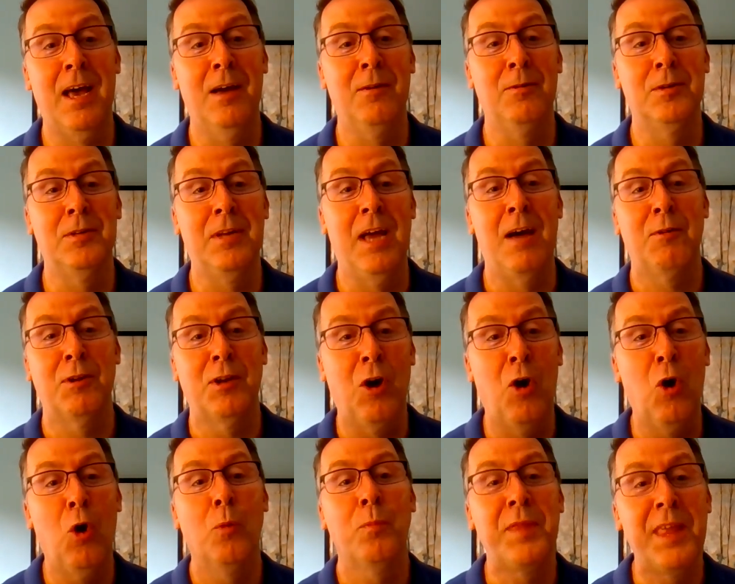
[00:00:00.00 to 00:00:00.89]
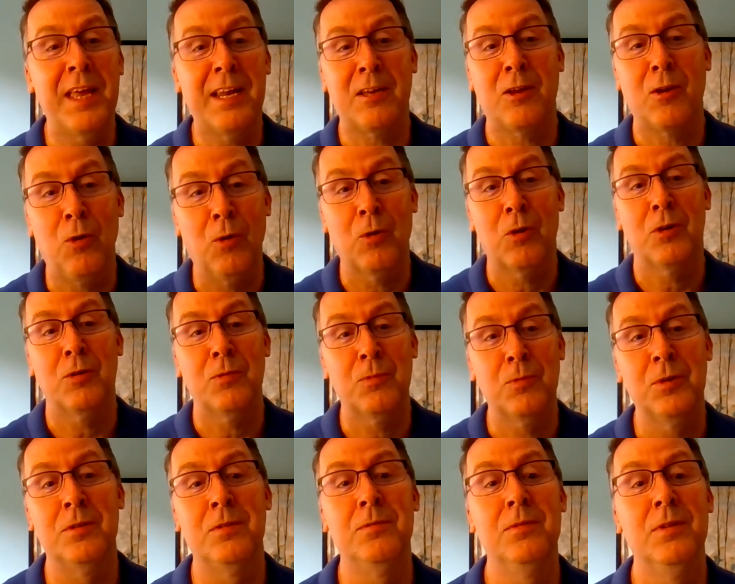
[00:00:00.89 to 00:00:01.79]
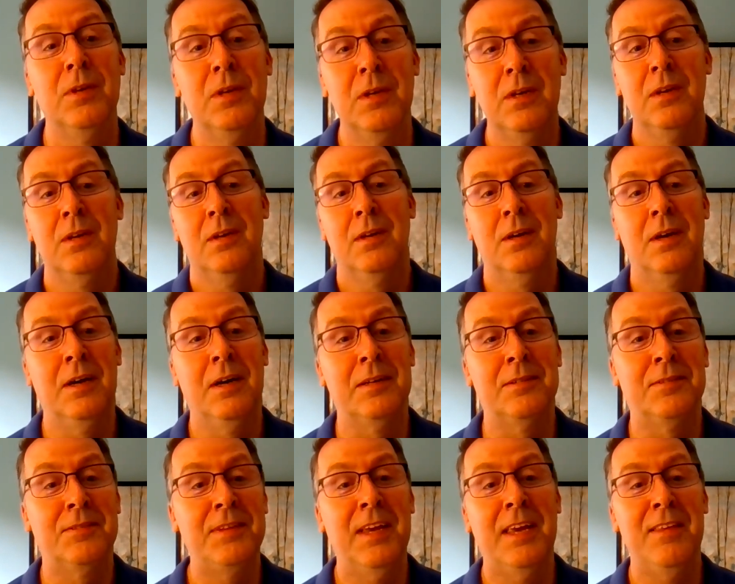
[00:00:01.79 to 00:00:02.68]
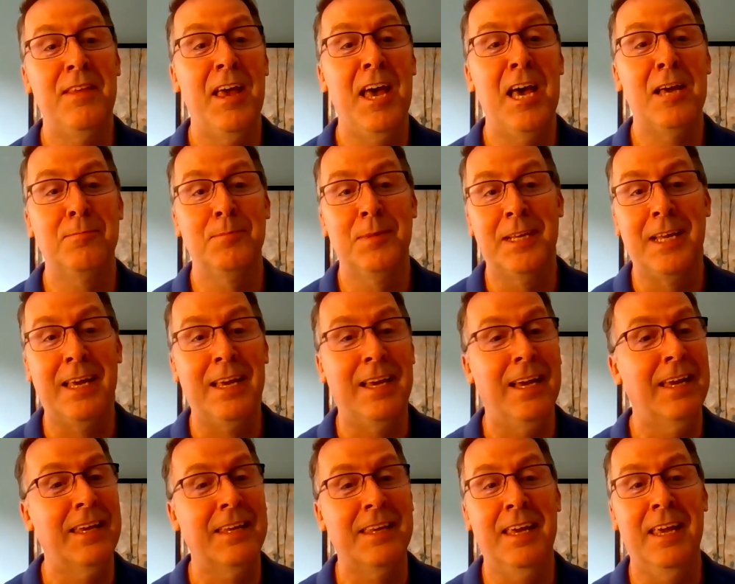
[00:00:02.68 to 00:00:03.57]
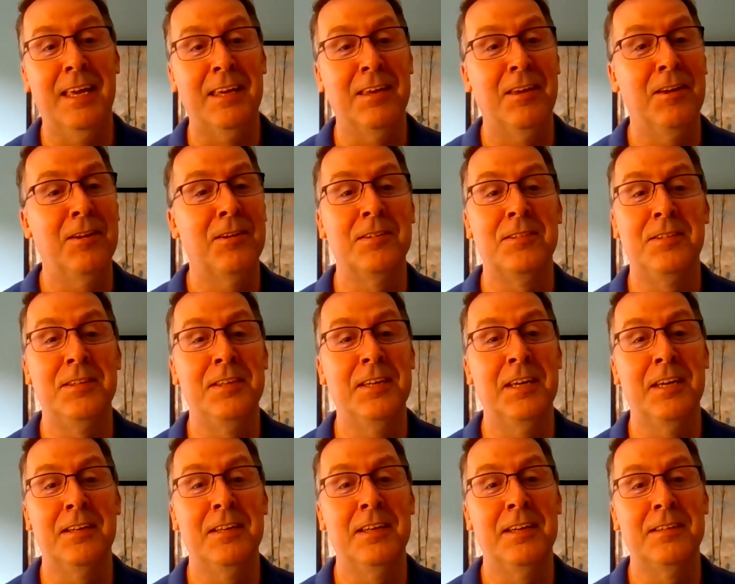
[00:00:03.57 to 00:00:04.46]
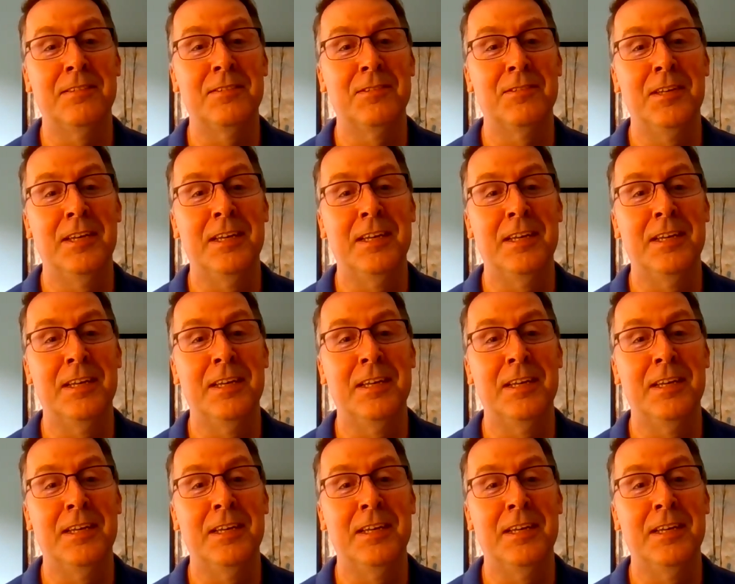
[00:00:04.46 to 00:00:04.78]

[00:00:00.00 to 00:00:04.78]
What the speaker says: I would hope that a court would say that, but I can't guarantee it.